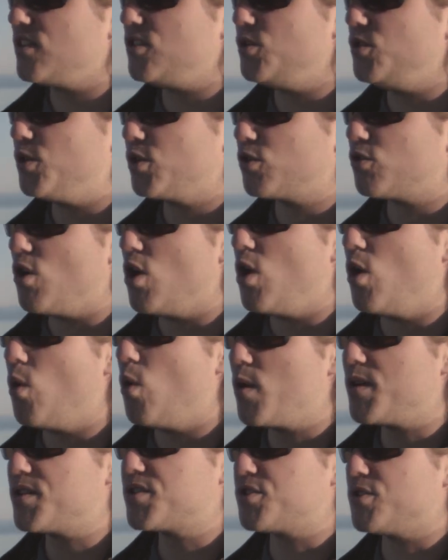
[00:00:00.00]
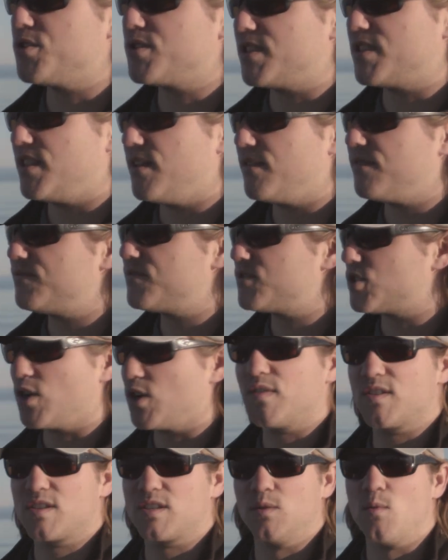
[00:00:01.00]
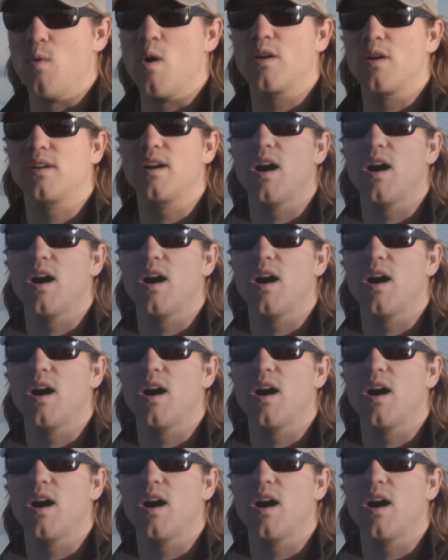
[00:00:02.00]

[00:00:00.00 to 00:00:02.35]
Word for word: you to grow oysters at the surface of the water